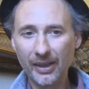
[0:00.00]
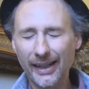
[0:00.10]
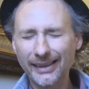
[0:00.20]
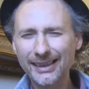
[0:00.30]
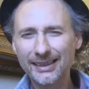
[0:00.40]

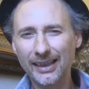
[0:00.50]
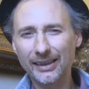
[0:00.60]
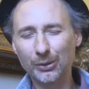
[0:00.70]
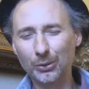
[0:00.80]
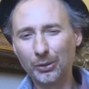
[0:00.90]
and he
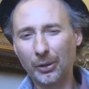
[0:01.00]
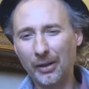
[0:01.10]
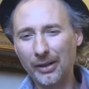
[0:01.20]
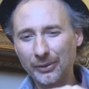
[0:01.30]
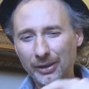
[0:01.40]
started to look
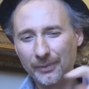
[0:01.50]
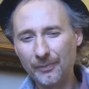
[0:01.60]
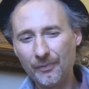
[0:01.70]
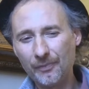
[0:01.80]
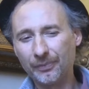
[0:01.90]
around
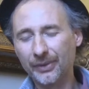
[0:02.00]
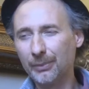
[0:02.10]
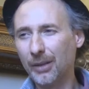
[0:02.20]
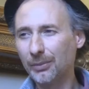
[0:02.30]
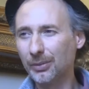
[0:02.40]

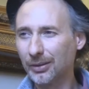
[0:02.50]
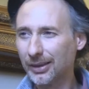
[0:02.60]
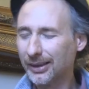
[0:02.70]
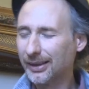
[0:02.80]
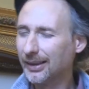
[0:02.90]
the marble,
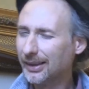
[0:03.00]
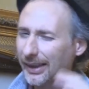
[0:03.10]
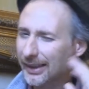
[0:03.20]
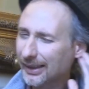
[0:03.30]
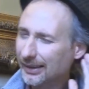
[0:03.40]

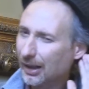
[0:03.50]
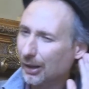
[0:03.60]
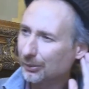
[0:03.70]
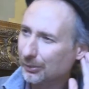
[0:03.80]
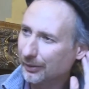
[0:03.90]
leaning
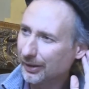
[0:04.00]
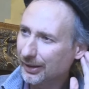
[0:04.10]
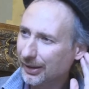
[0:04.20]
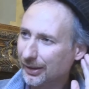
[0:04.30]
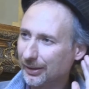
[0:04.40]
down with
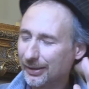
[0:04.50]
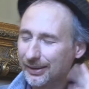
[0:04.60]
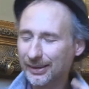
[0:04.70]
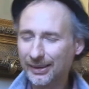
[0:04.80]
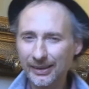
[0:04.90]
his ear,
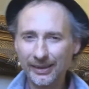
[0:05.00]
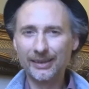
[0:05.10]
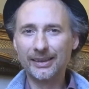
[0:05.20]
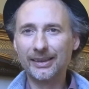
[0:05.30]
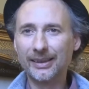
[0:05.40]

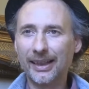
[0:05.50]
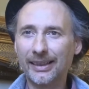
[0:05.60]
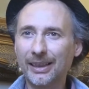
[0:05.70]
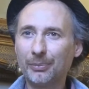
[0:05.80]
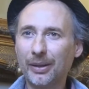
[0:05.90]

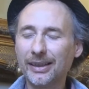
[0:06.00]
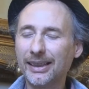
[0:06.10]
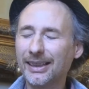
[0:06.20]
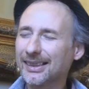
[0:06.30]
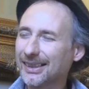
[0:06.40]
and the
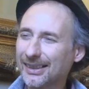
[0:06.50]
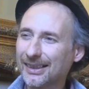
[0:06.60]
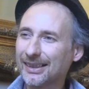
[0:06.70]
apprentice